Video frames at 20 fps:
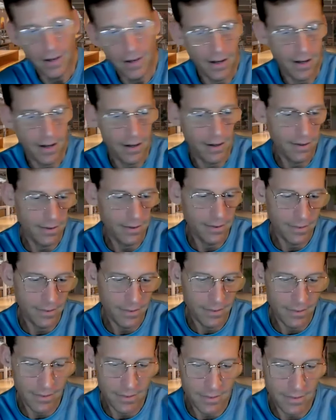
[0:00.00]
uh,
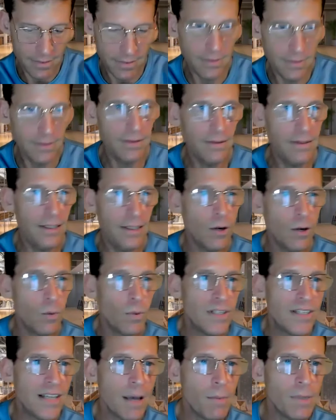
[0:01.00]
you know
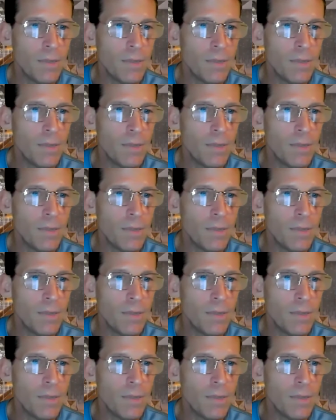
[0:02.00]
when